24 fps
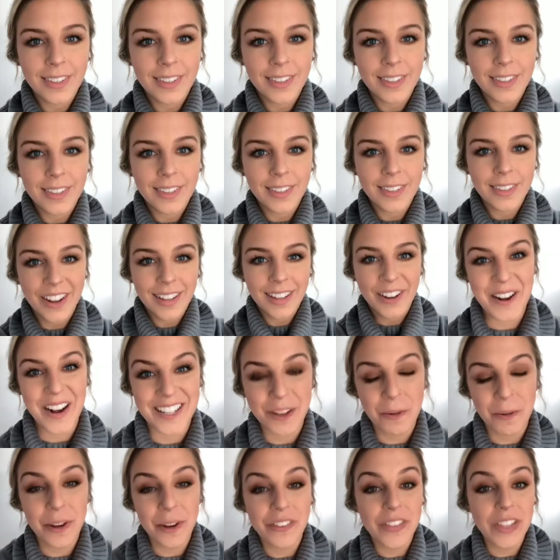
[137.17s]
Okay guys,
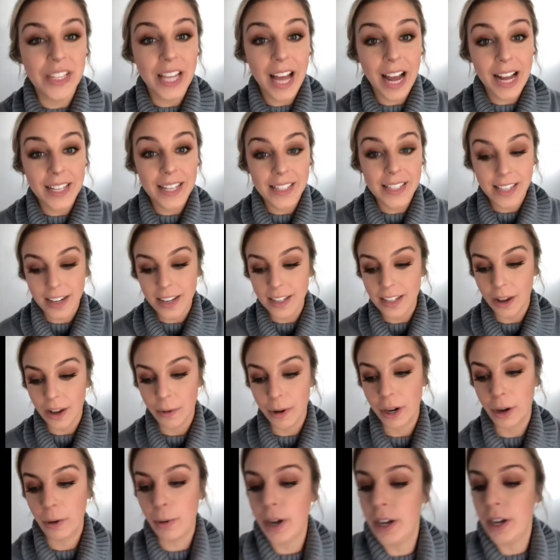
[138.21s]
so one of the last things I
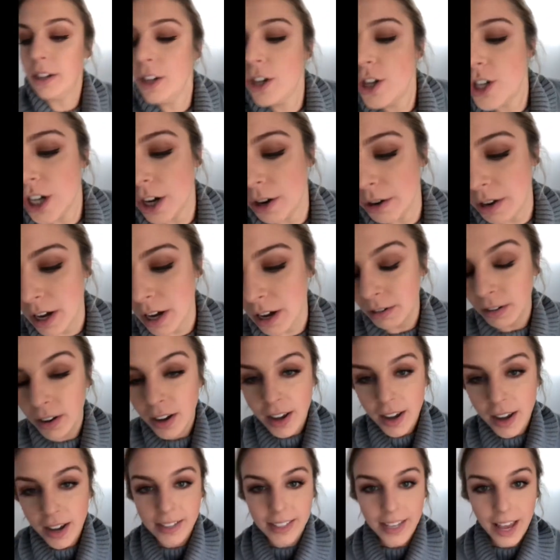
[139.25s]
wanna quickly show you
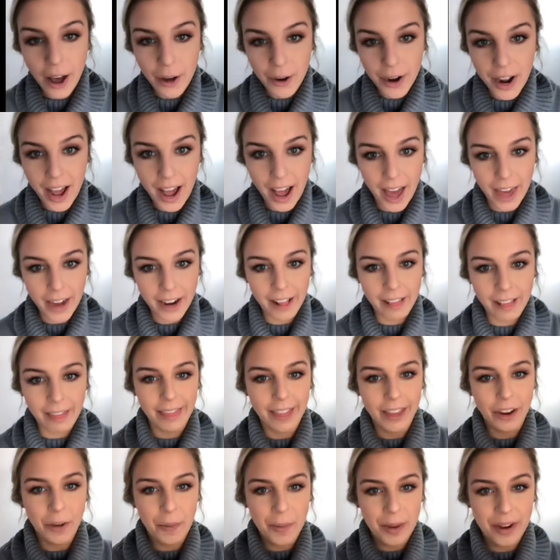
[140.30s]
is how to add a
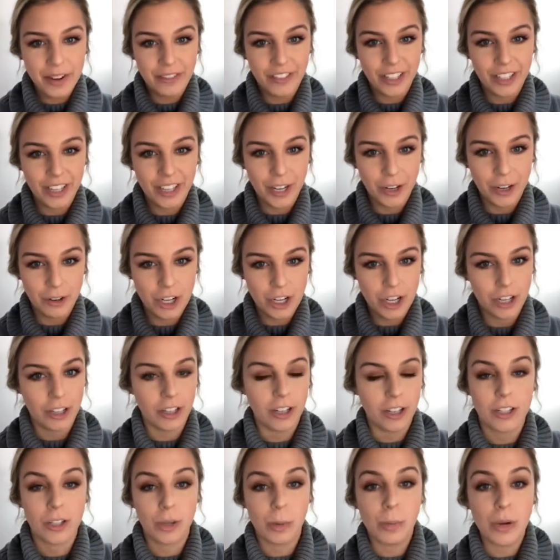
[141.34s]
little bit of glow to
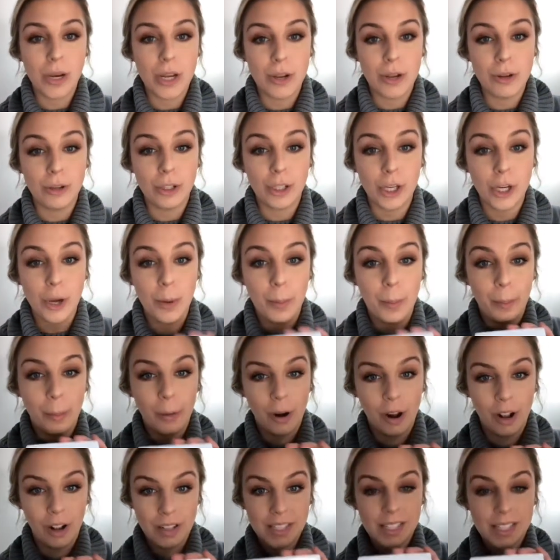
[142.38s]
your look. So I'm gonna use the new
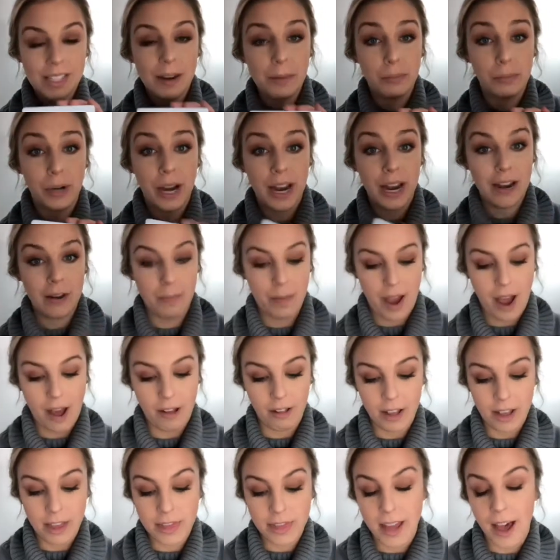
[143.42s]
Bronze and Brighten
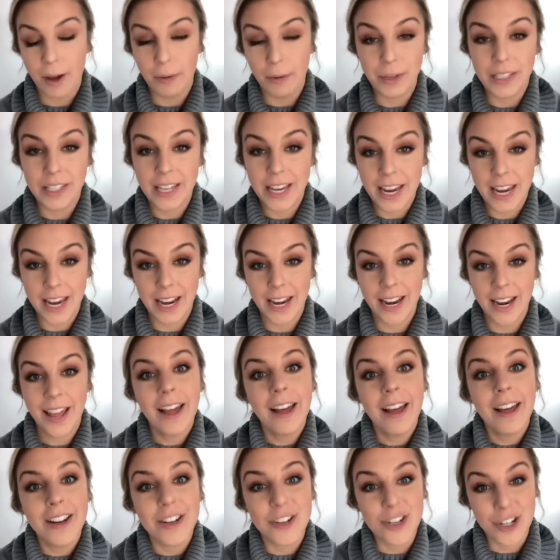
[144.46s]
palette that was in
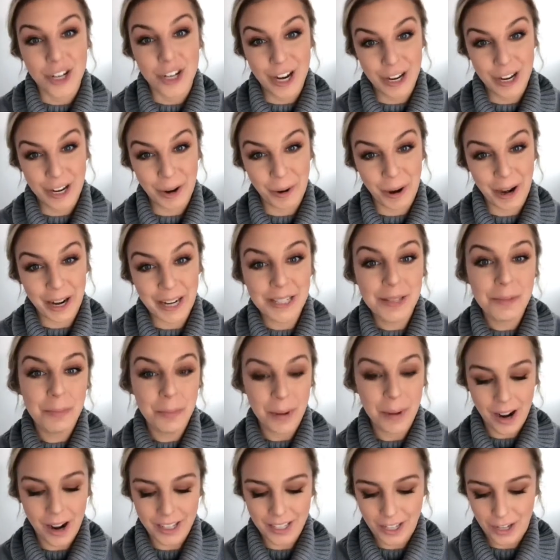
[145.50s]
January's
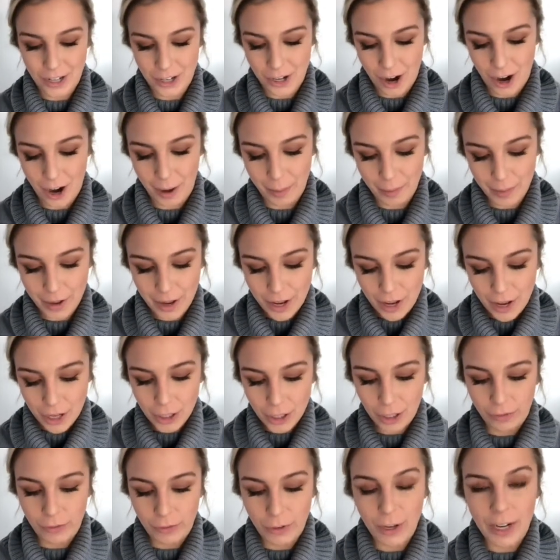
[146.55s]
BoxyCharm.
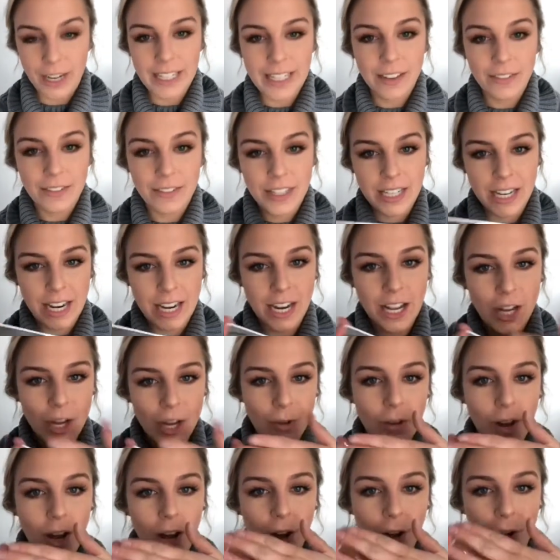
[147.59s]
So if you guys have seen it,
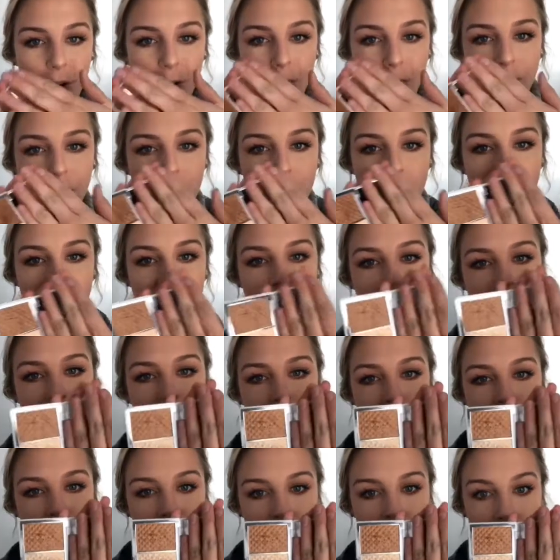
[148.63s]
you know
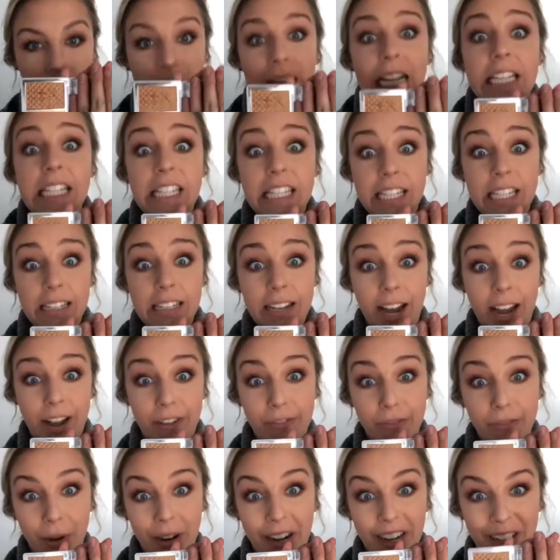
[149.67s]
it's to
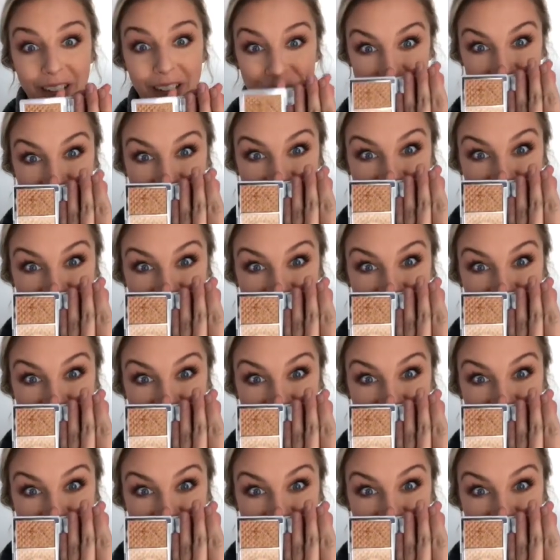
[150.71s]
die for.